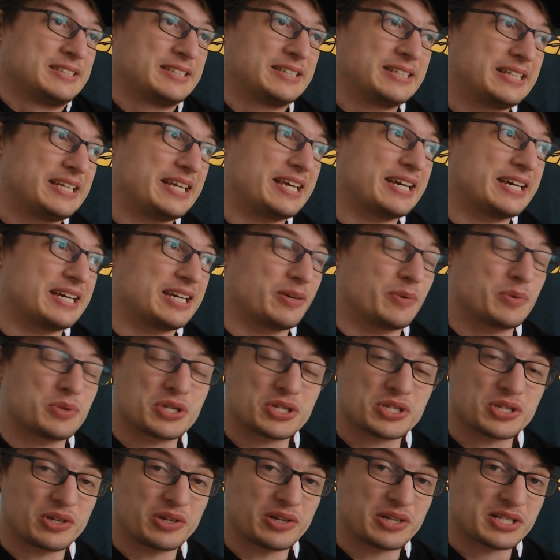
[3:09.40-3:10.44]
yeah, it was
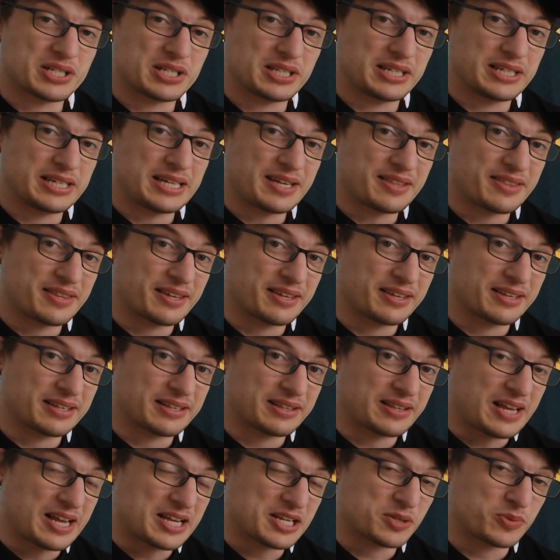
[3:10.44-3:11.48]
just honestly, I think
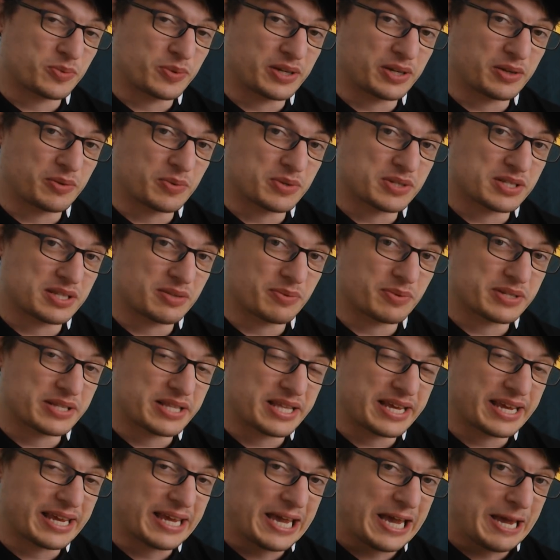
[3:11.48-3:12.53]
last week was
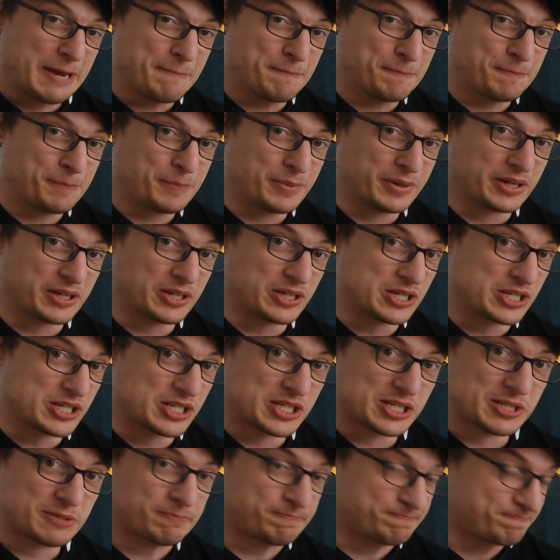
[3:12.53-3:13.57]
their game
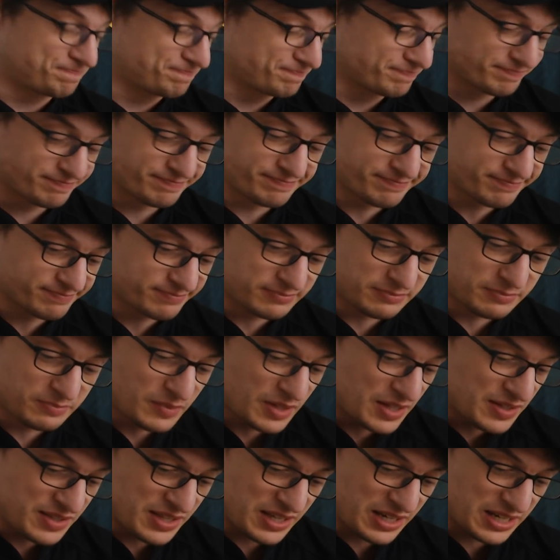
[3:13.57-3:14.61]
because
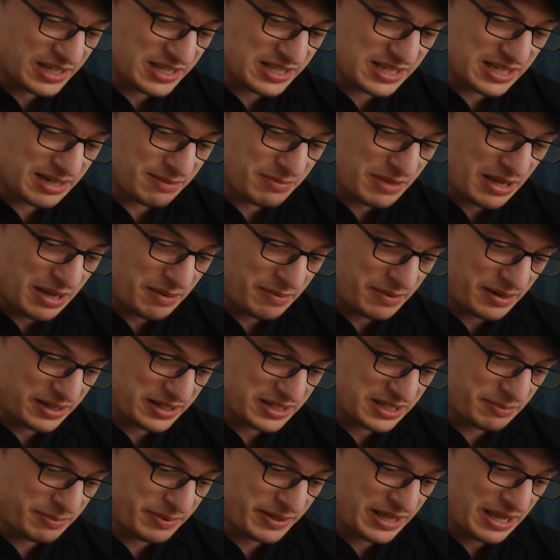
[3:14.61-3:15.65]
there didn't seem
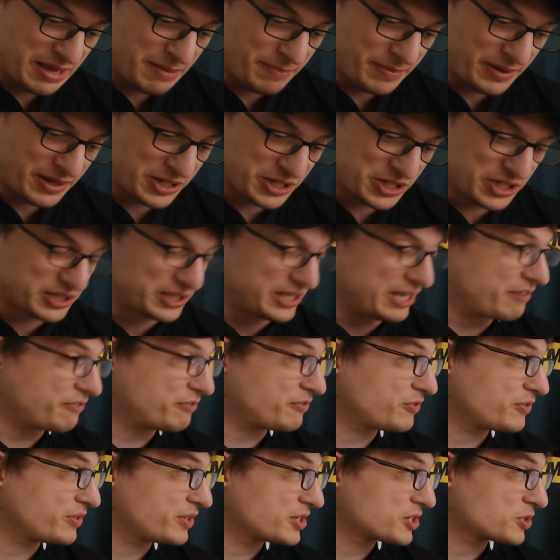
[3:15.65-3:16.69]
to be that much left
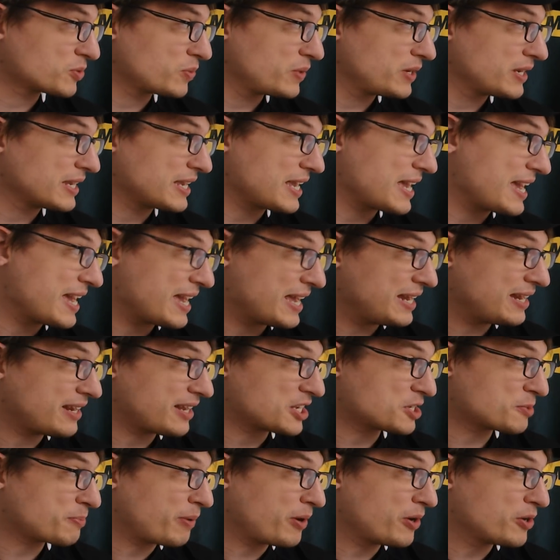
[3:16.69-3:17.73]
for this week. And I
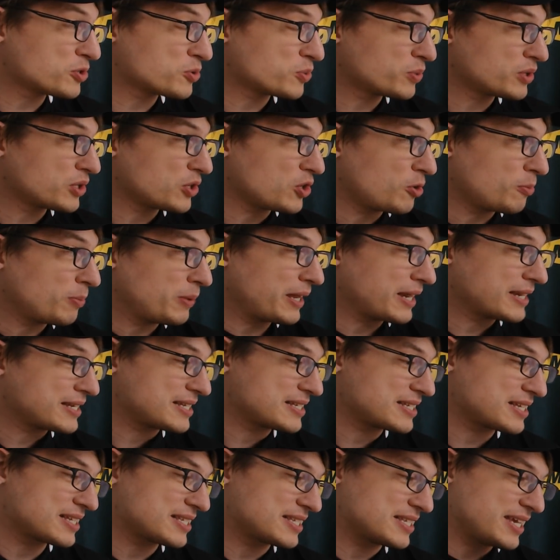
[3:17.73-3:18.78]
suppose with the All Blacks,
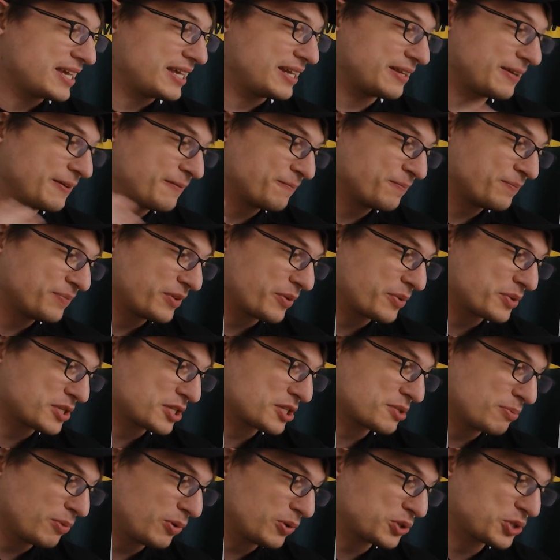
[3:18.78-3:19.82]
as I said, there was a
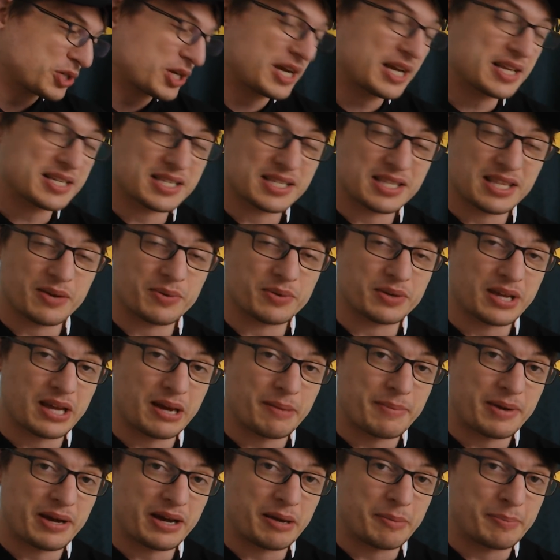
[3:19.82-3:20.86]
small chance that they would
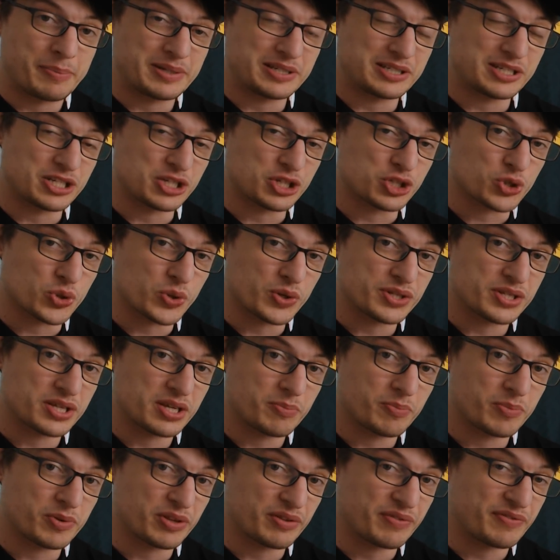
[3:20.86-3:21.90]
come out a bit
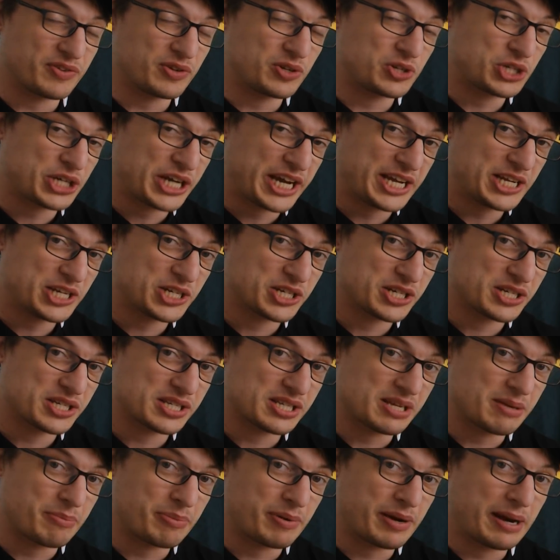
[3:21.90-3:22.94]
disjointed with a few changes
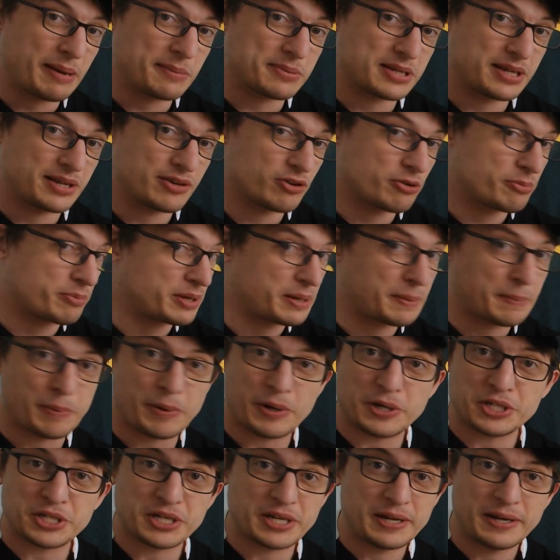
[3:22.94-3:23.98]
and perhaps under a bit of
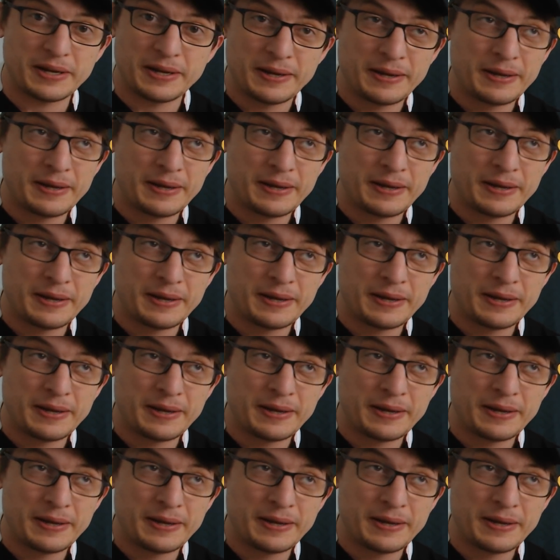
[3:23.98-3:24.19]
pressure.